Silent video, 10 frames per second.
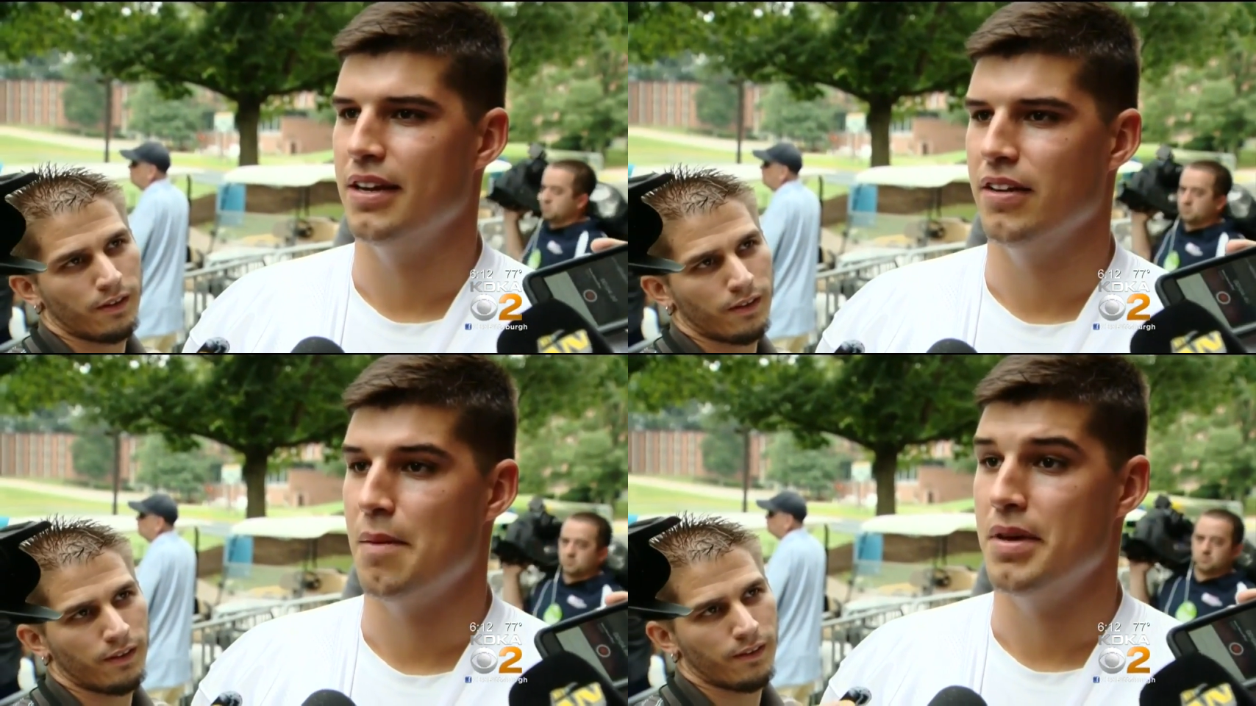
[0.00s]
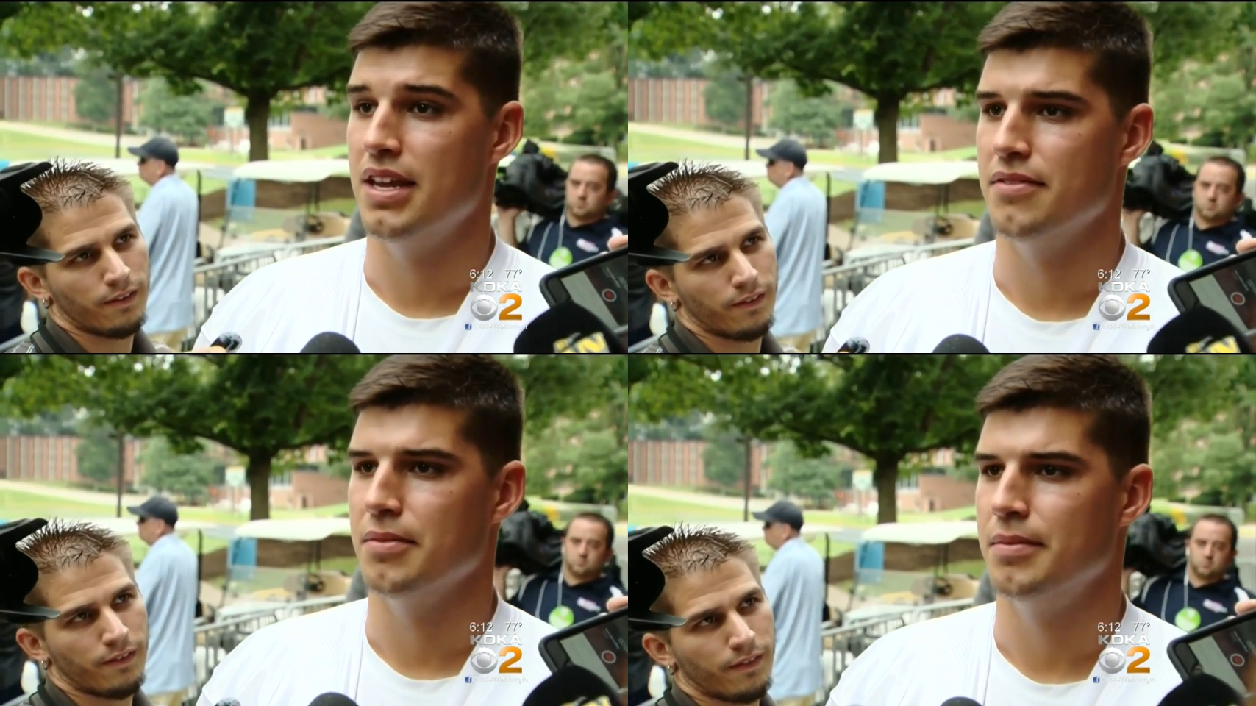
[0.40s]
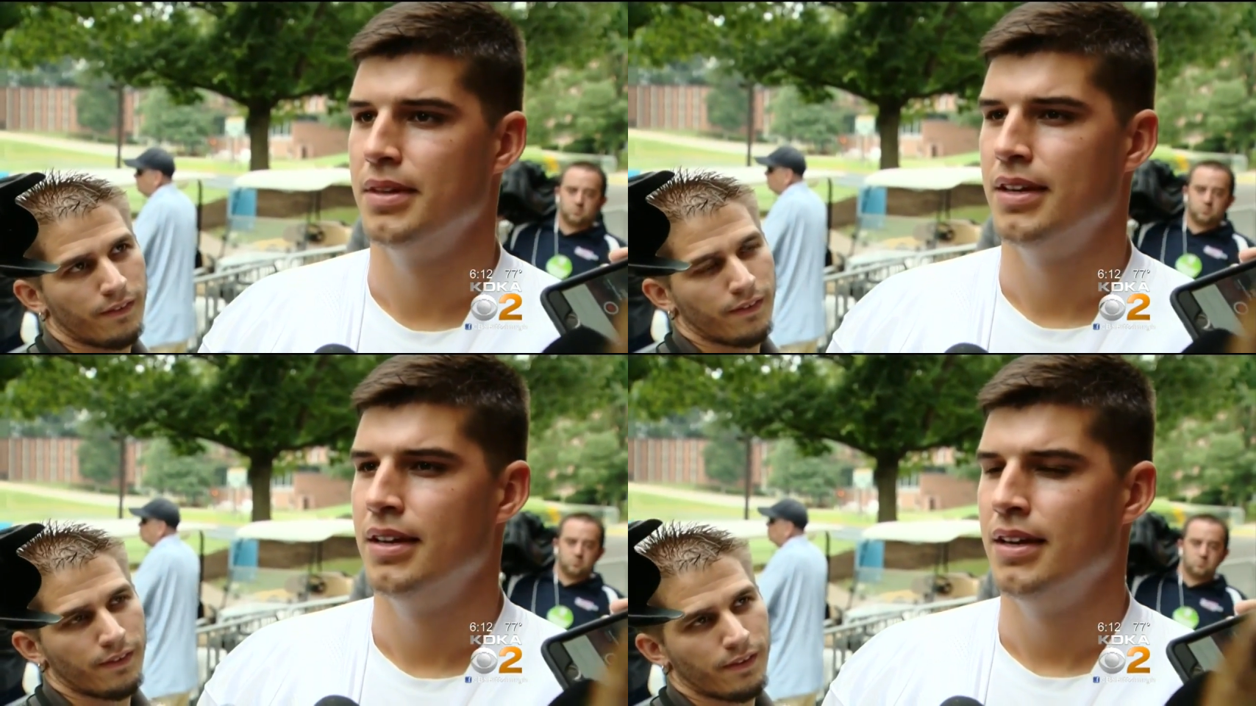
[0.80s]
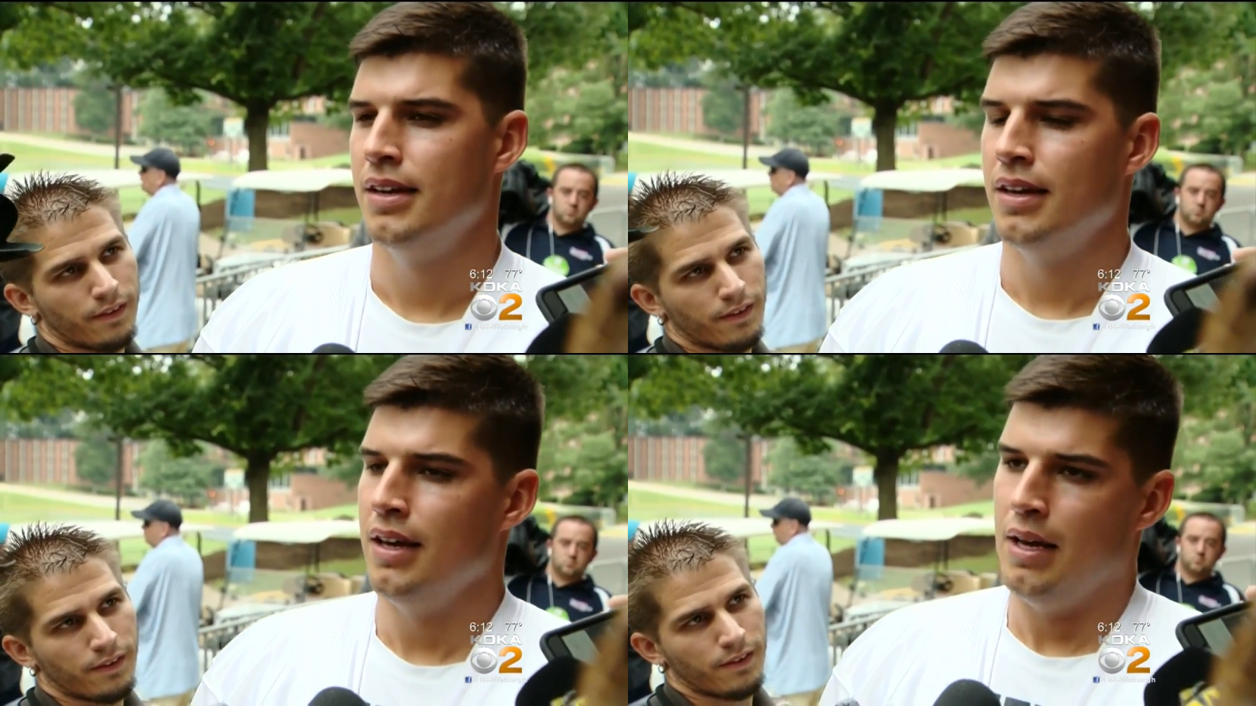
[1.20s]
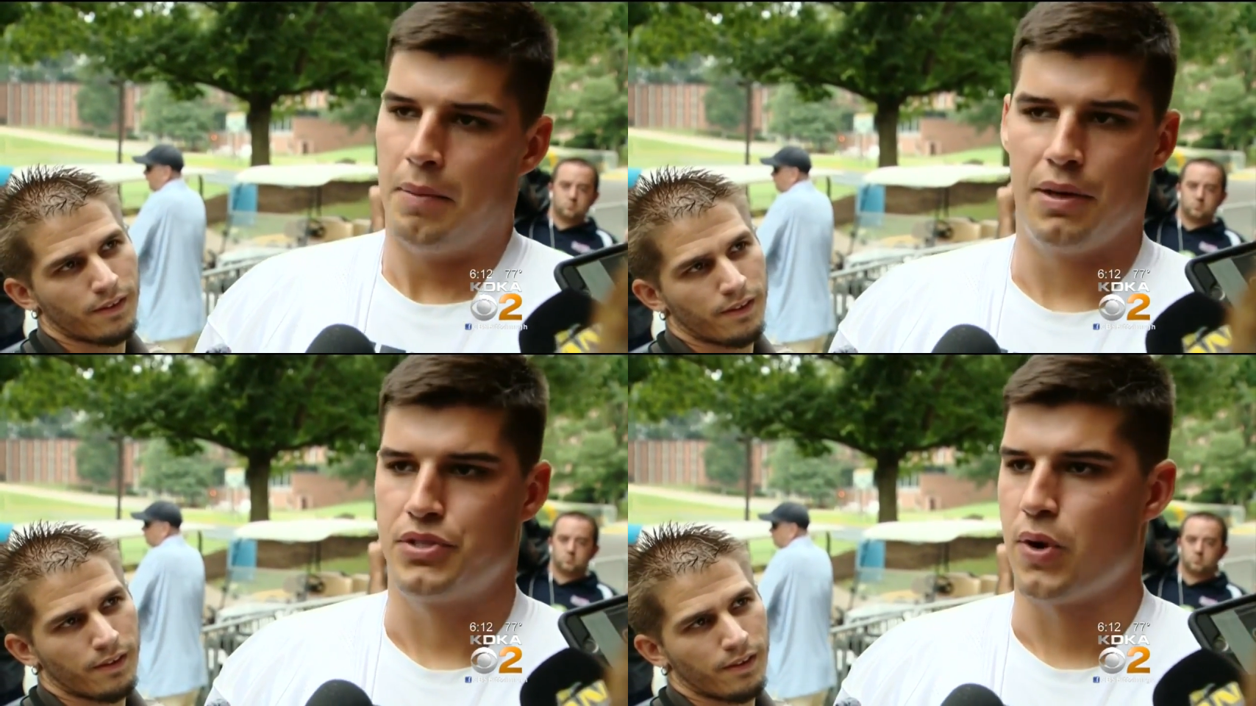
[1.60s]
Speaker 1: here, that many of them. But
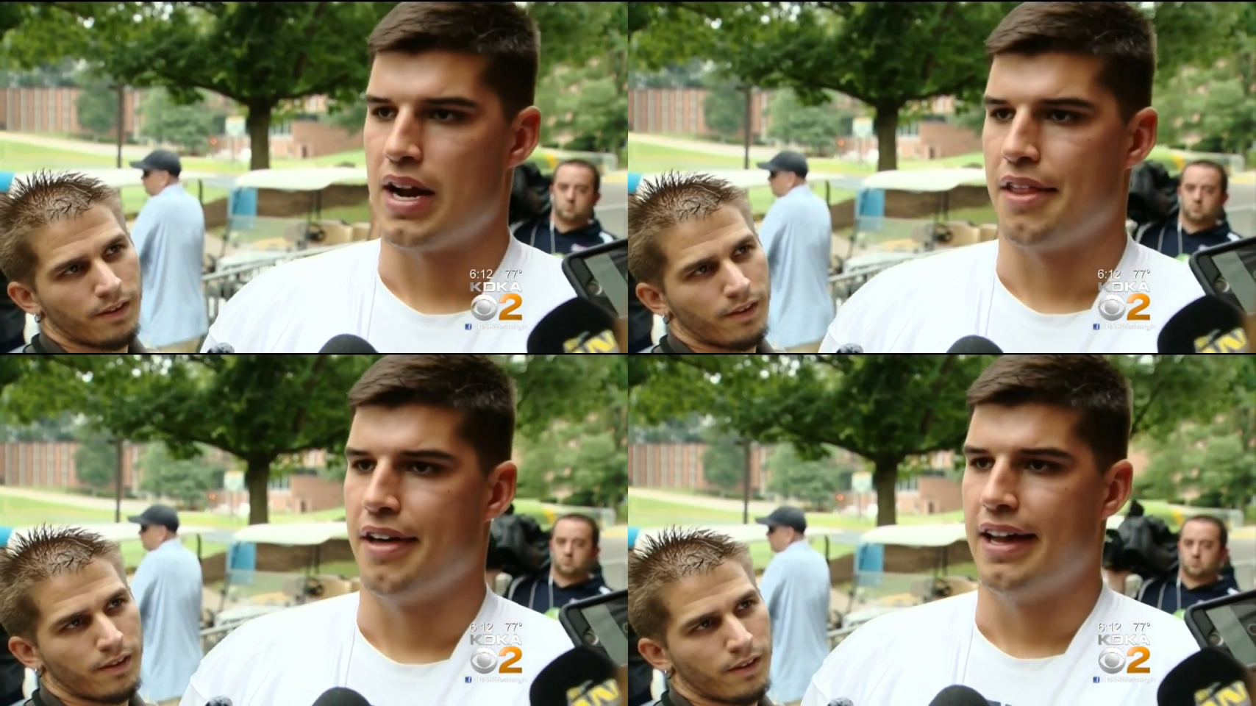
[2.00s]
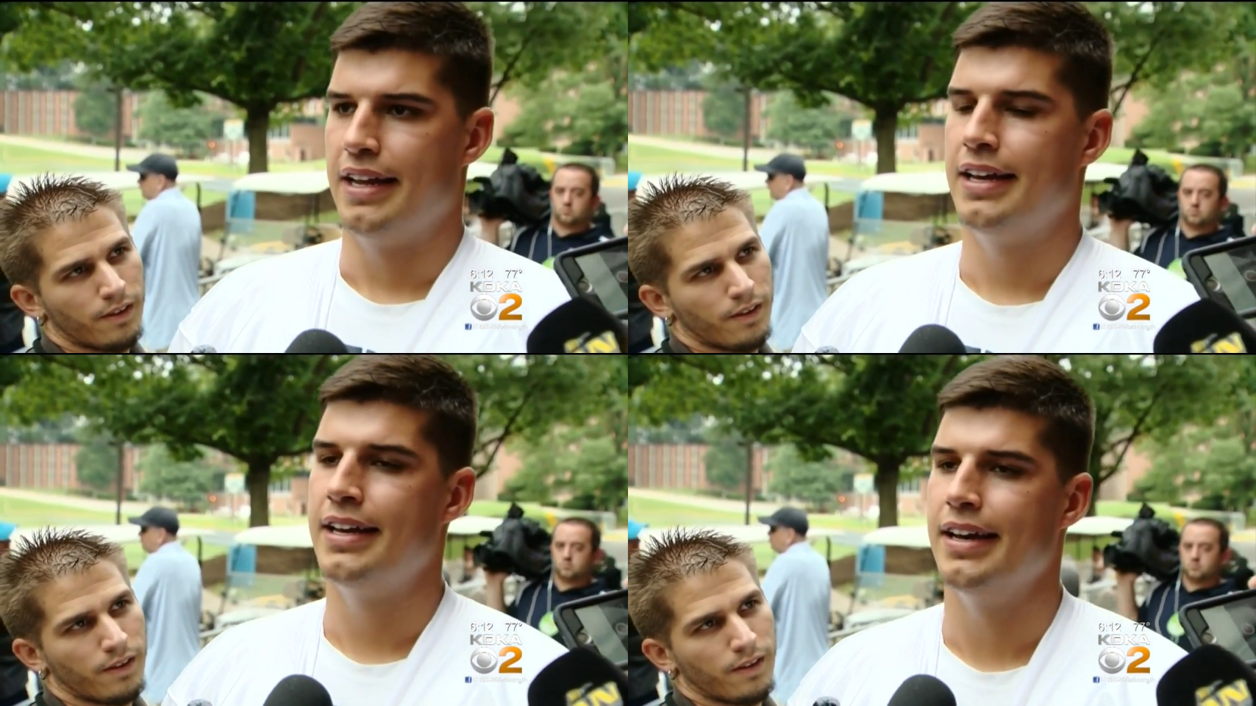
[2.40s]
it was great, I thought.